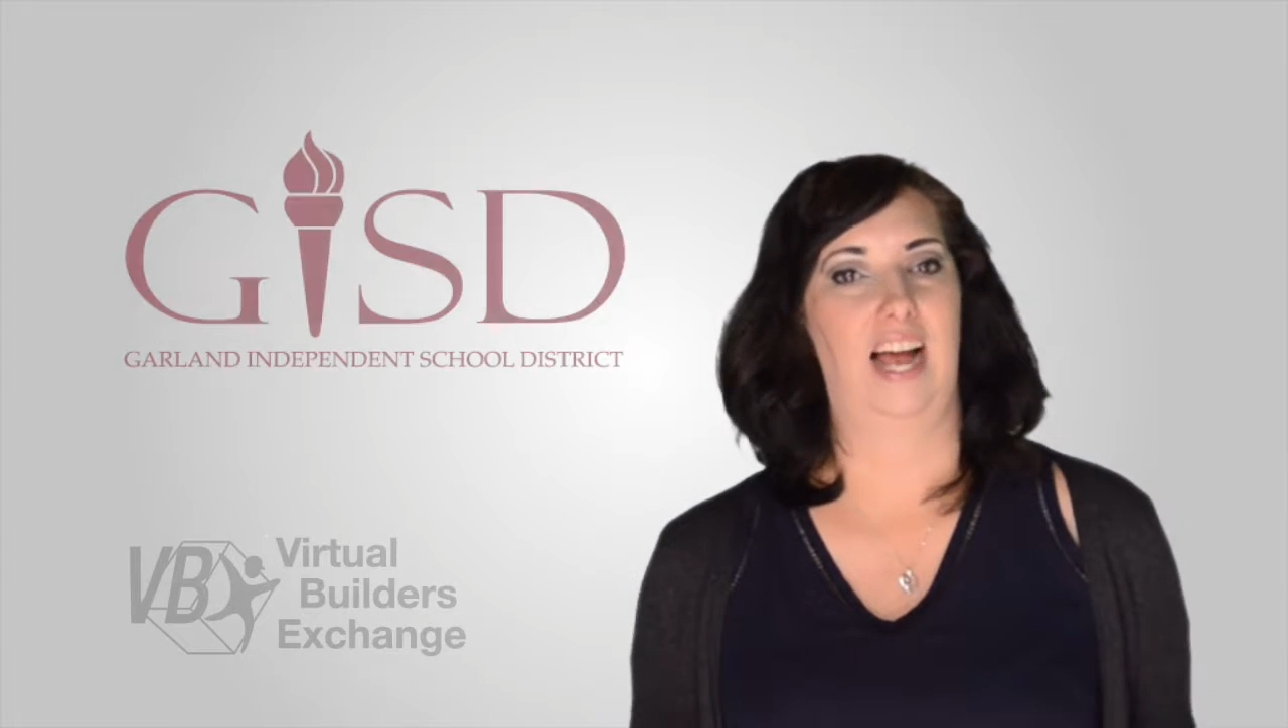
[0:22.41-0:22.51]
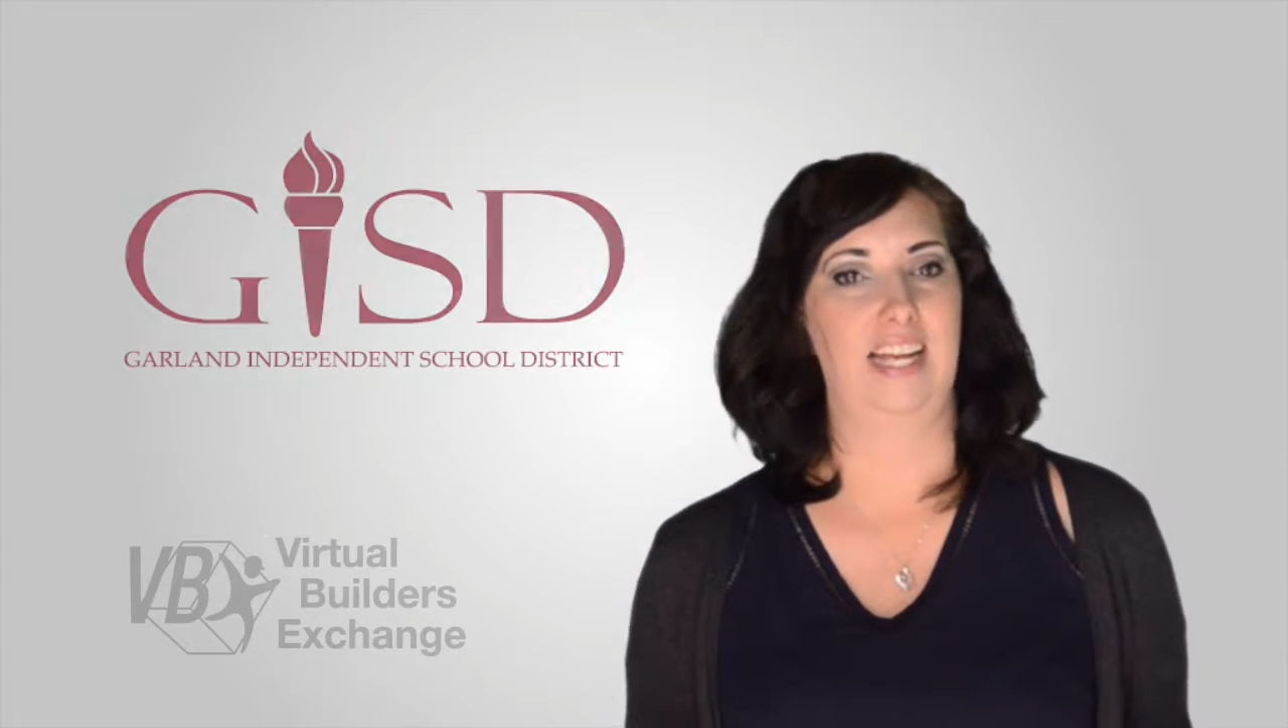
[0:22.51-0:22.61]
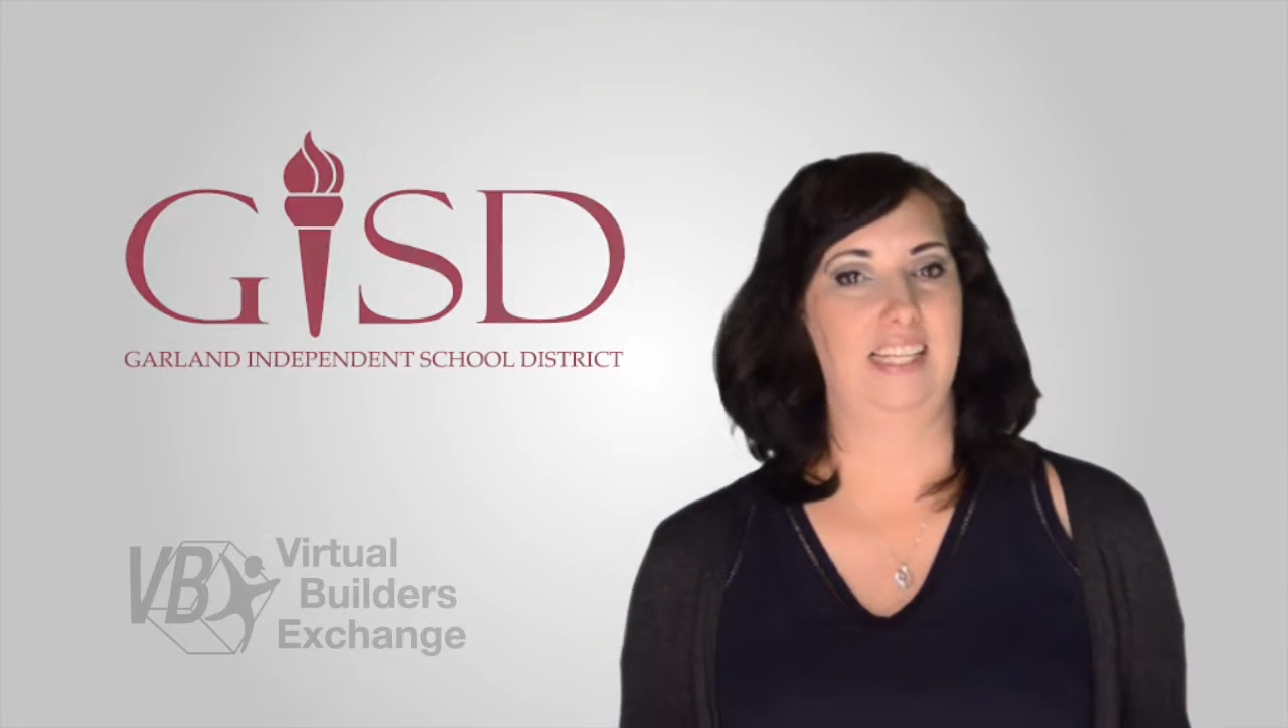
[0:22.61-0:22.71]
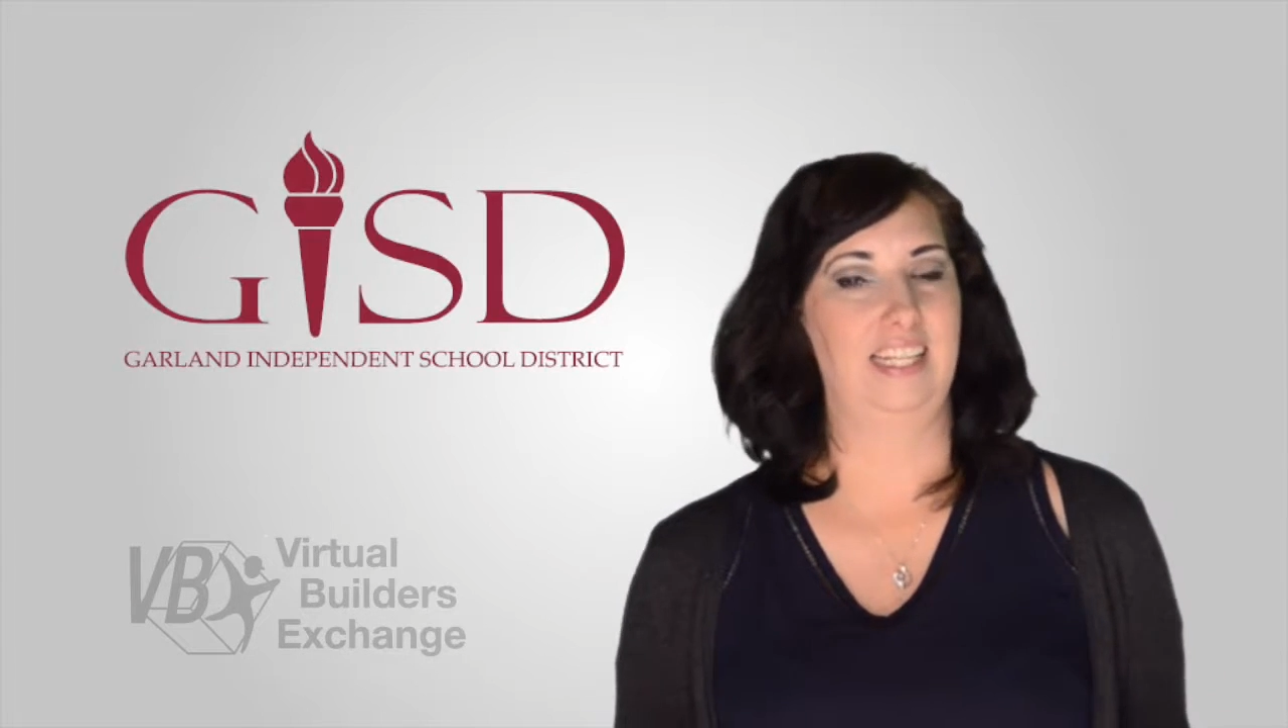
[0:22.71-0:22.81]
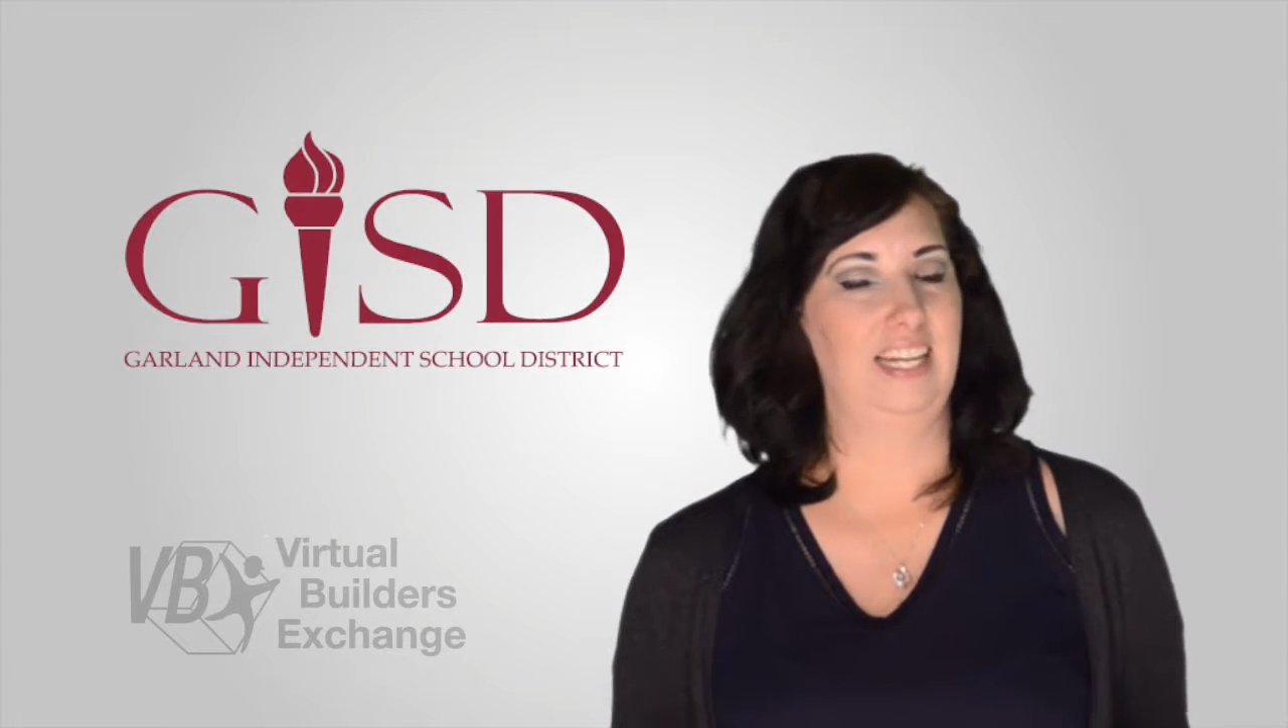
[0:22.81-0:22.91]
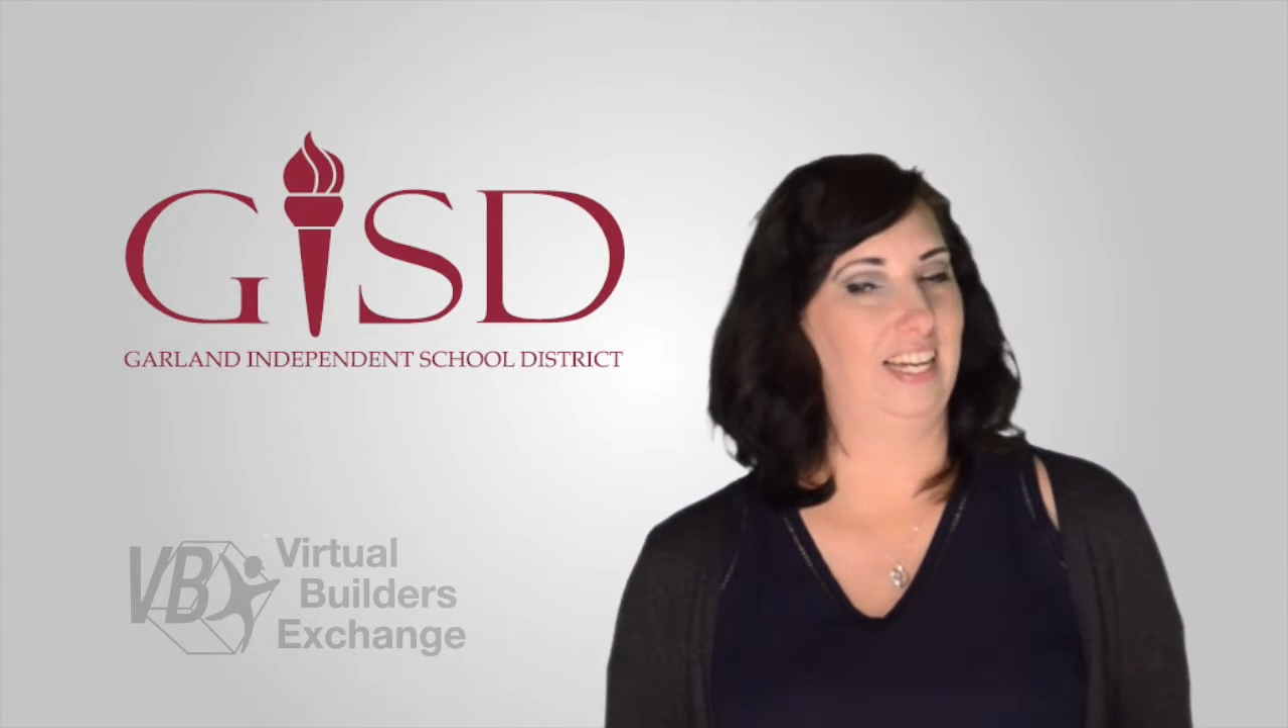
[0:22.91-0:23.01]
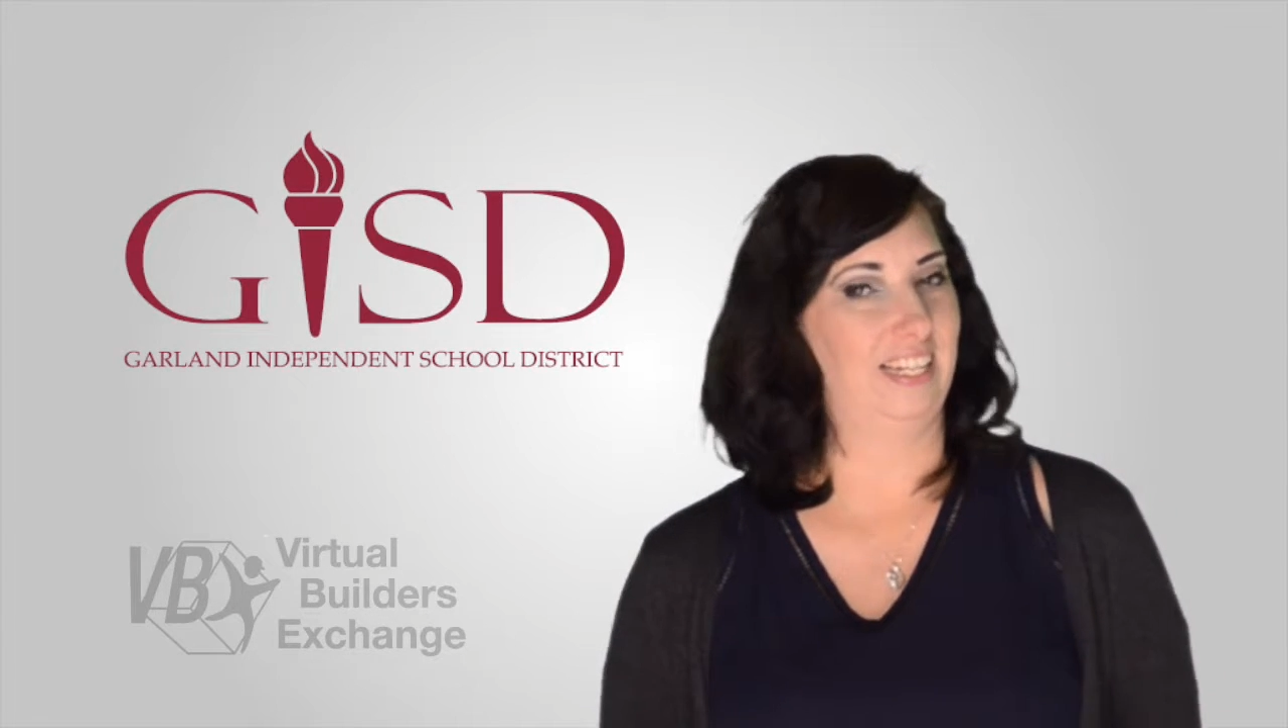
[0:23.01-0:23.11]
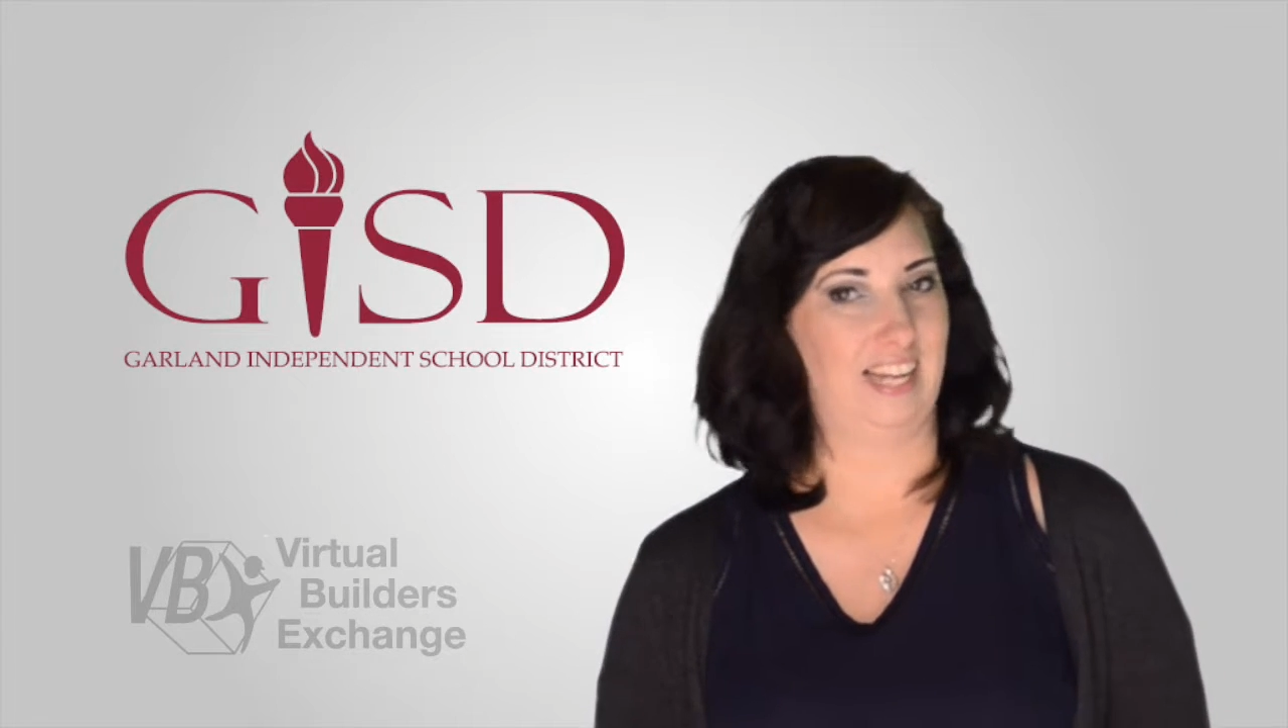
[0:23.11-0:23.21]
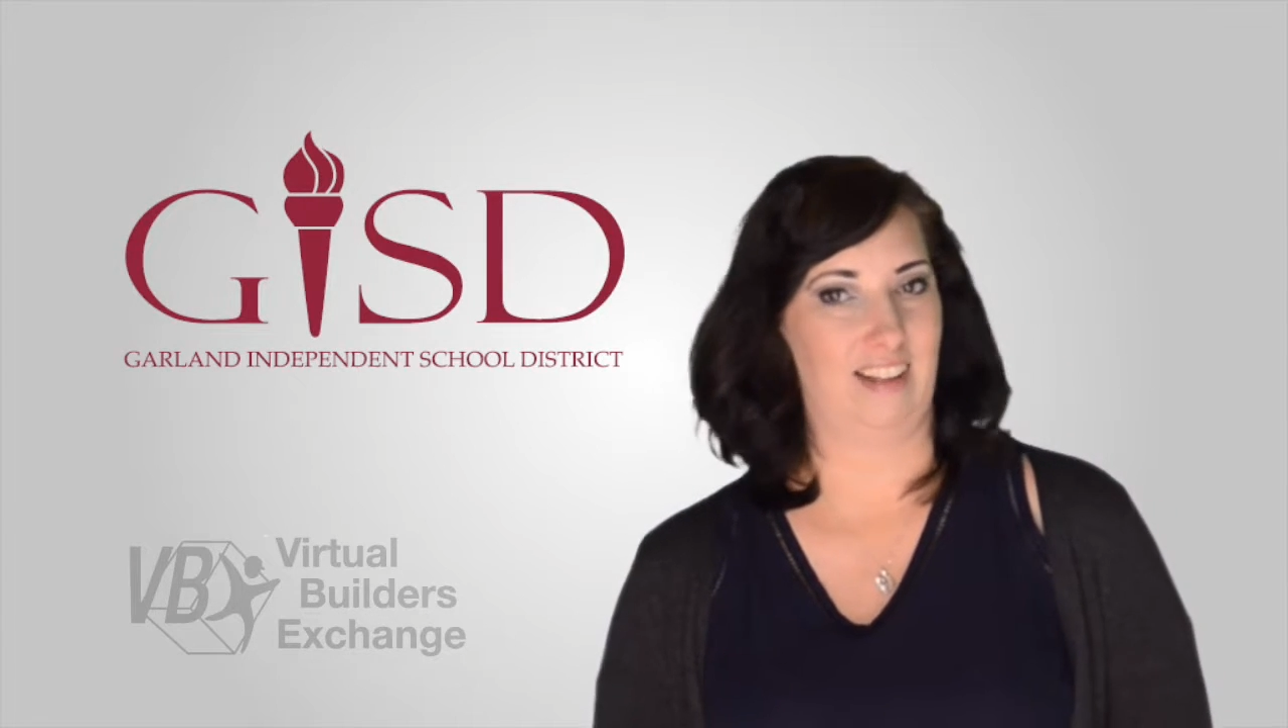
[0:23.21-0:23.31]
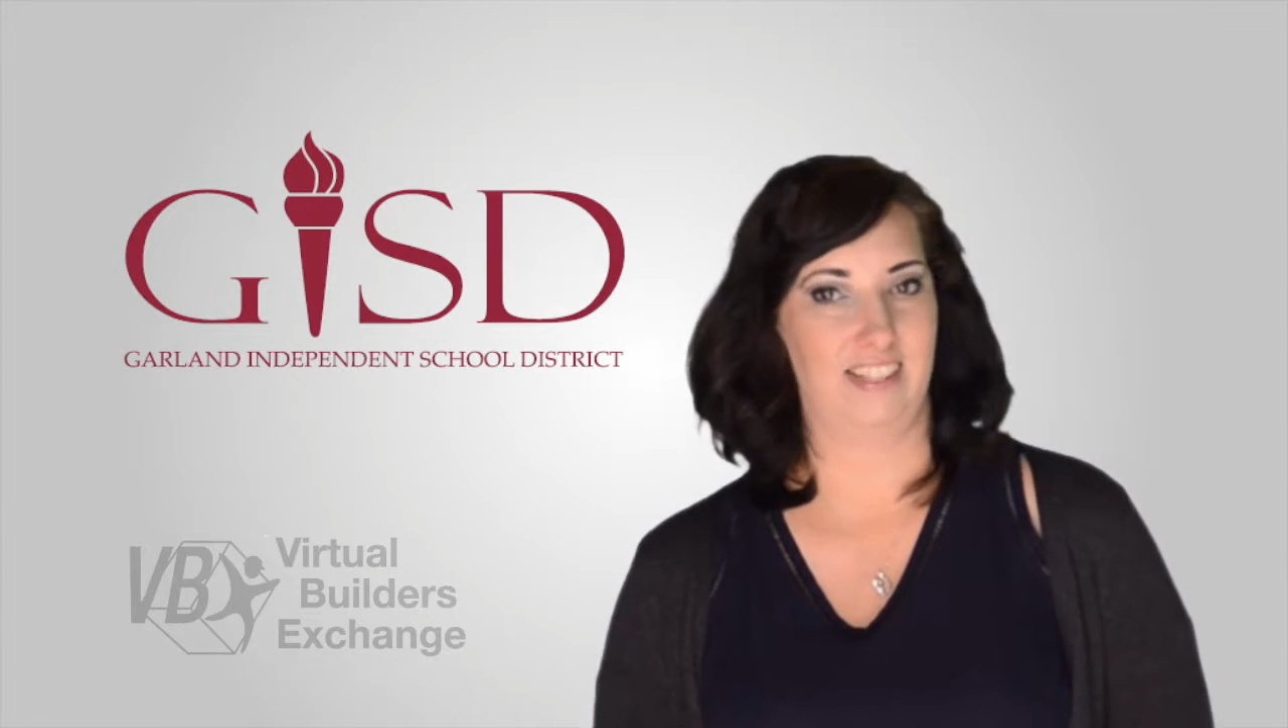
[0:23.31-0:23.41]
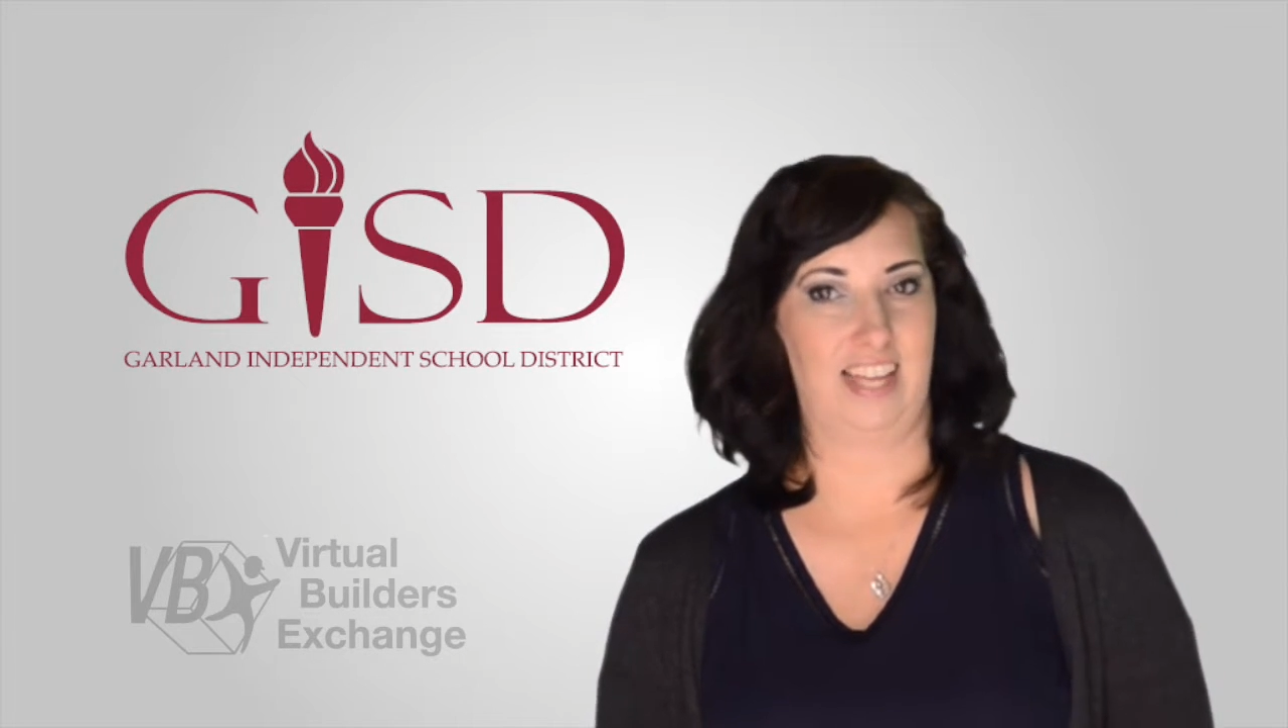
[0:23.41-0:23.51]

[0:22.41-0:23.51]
ISD in Dallas